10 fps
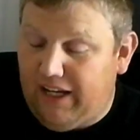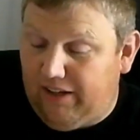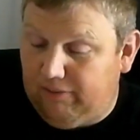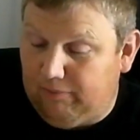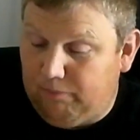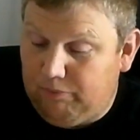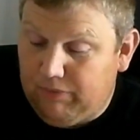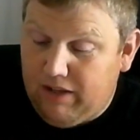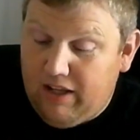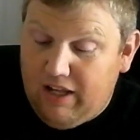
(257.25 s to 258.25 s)
head.
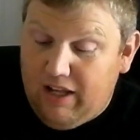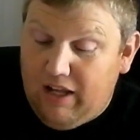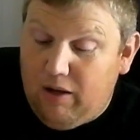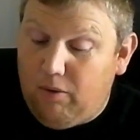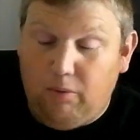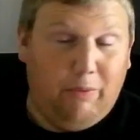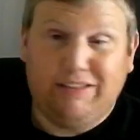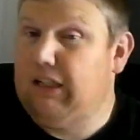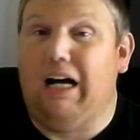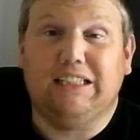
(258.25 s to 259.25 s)

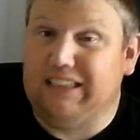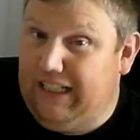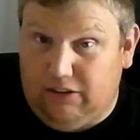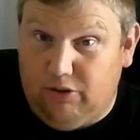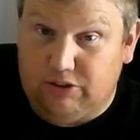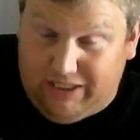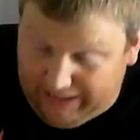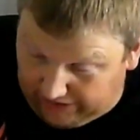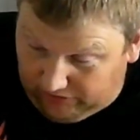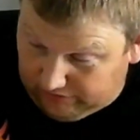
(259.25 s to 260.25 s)
Wisconsin ain't losing
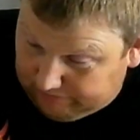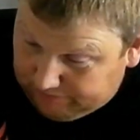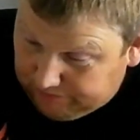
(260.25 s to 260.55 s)
here.